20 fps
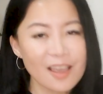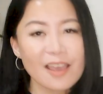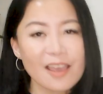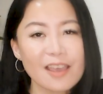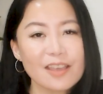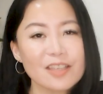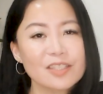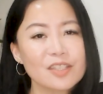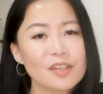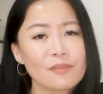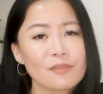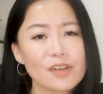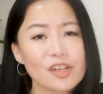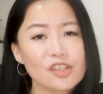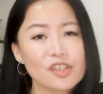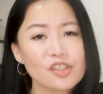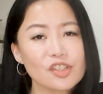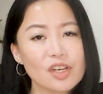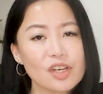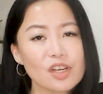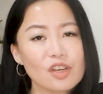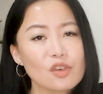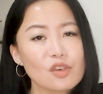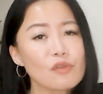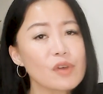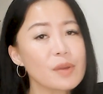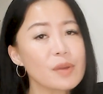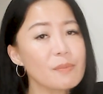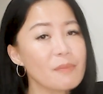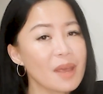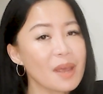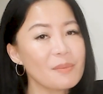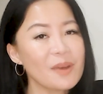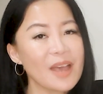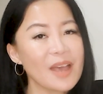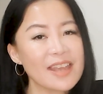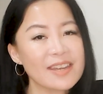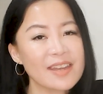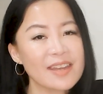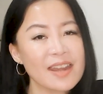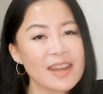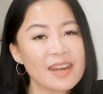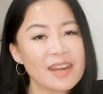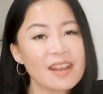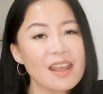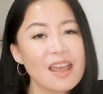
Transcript: It's the version you remember attending